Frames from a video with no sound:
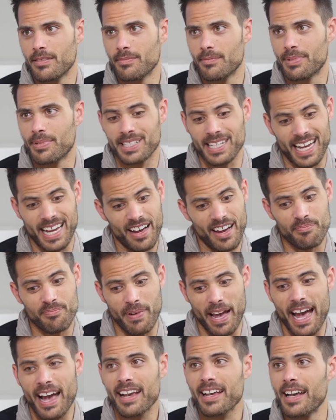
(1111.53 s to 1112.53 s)
But to have
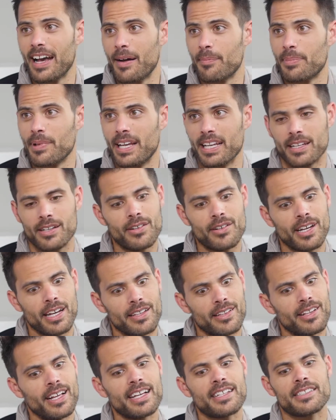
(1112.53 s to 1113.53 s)
backup, like, okay,
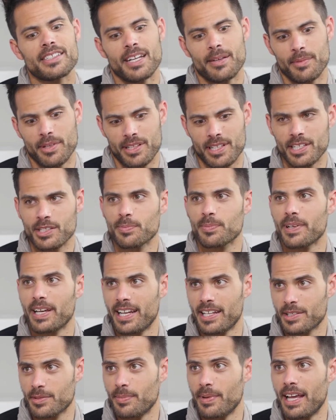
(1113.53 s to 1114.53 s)
the last time that these
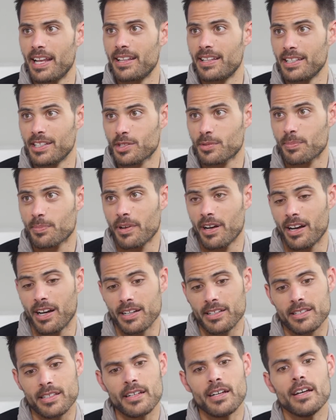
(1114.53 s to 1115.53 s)
planets met in these
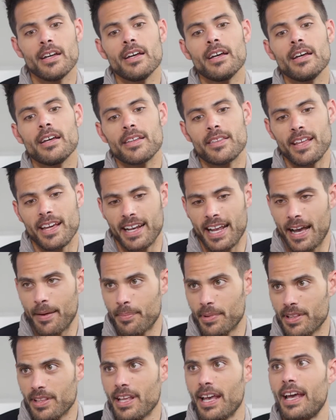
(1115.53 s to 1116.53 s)
spots, that
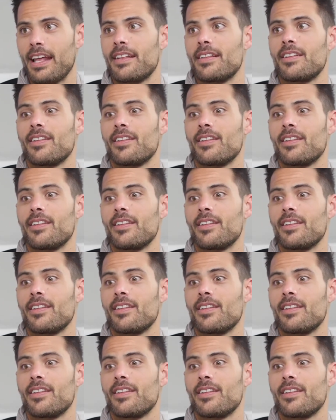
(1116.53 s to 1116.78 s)
happened then.